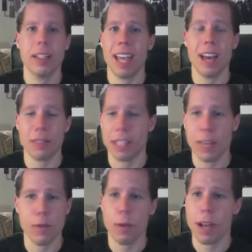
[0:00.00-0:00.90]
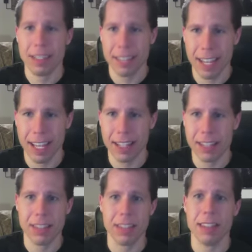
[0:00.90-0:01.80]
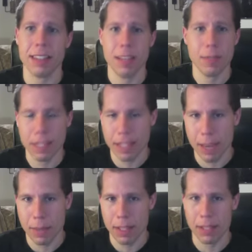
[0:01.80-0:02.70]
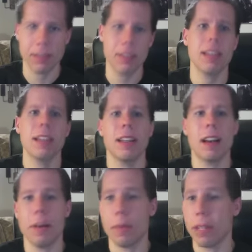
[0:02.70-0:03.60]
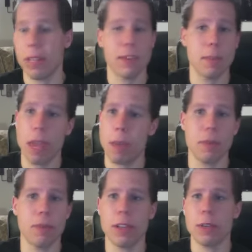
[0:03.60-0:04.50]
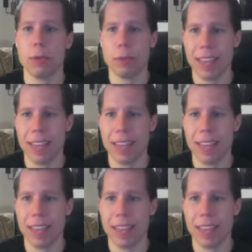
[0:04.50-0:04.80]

They have to give away tickets to the TV tapings, and even the pay-per-views.